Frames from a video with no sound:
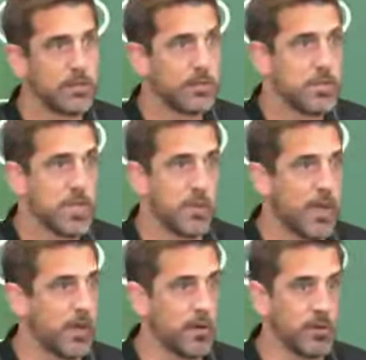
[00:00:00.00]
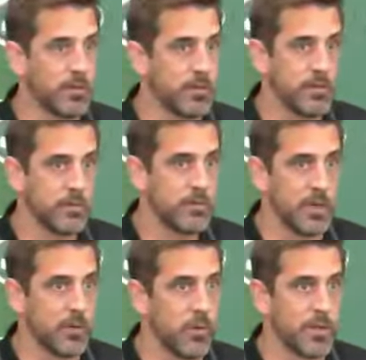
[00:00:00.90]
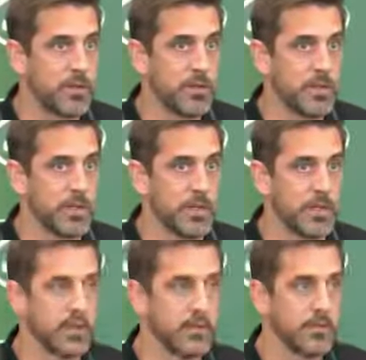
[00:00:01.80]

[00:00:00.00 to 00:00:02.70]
somehow you know what uh,